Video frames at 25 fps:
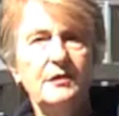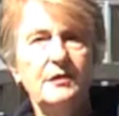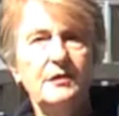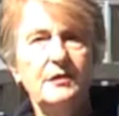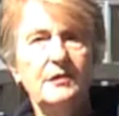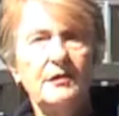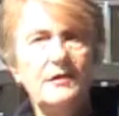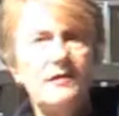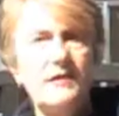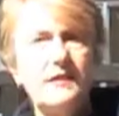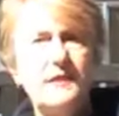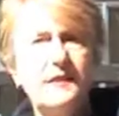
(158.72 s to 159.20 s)

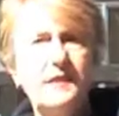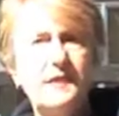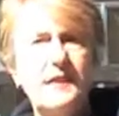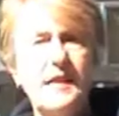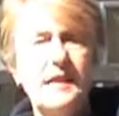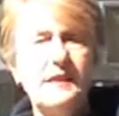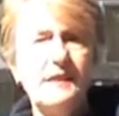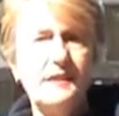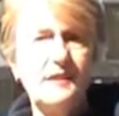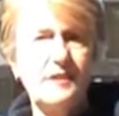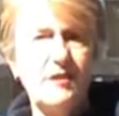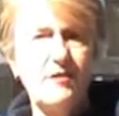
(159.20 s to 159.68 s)
The other
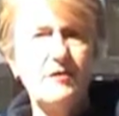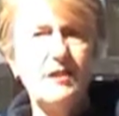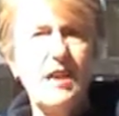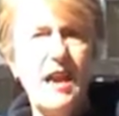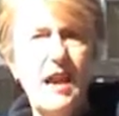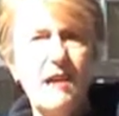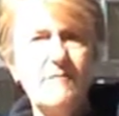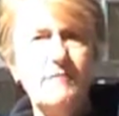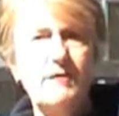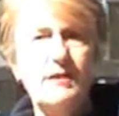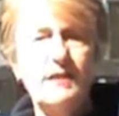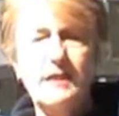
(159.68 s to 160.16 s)
states don't
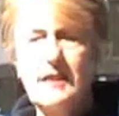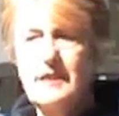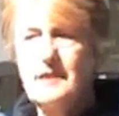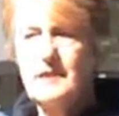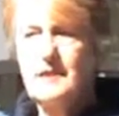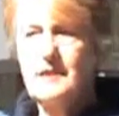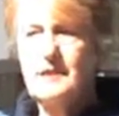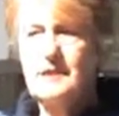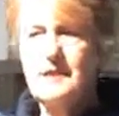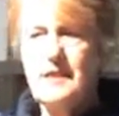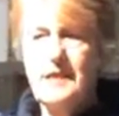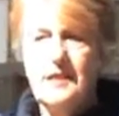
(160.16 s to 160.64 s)
have the
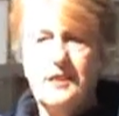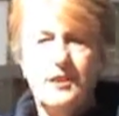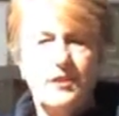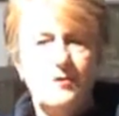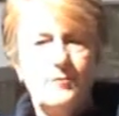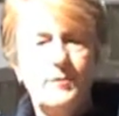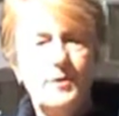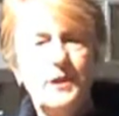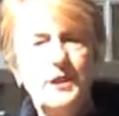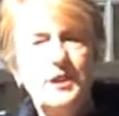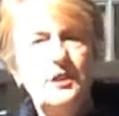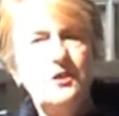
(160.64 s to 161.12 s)

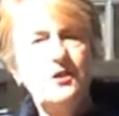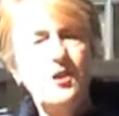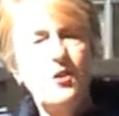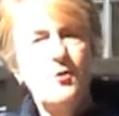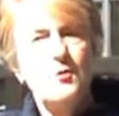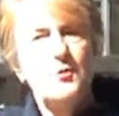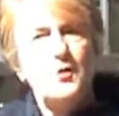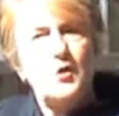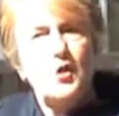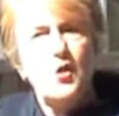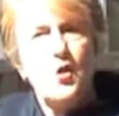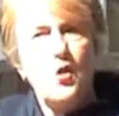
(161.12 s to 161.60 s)
legislation, but you know,